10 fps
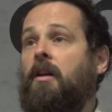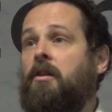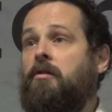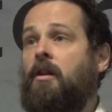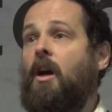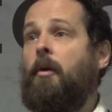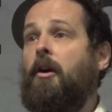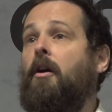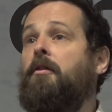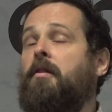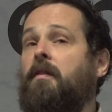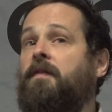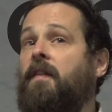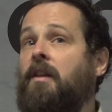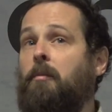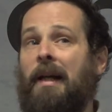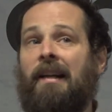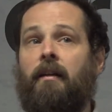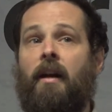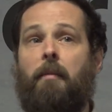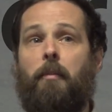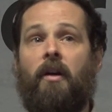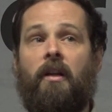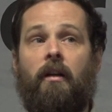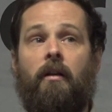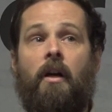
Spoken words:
industry about 150 billion per year.